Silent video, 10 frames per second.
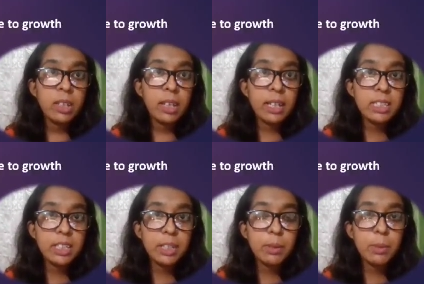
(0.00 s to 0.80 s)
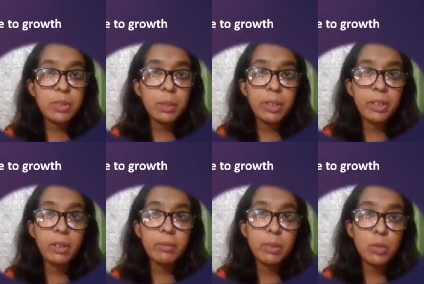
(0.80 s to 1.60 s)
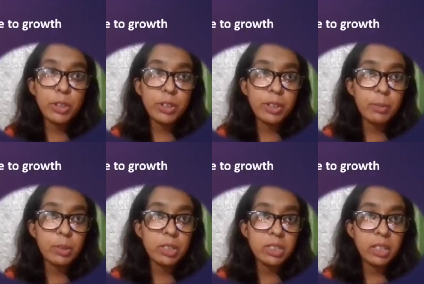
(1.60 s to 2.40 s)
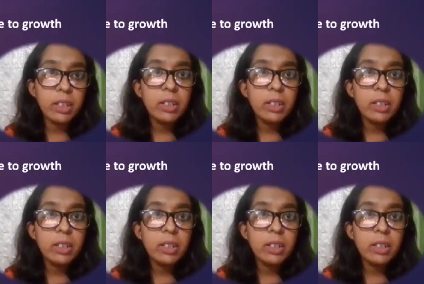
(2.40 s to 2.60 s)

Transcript: Executive summary of the monetary policy.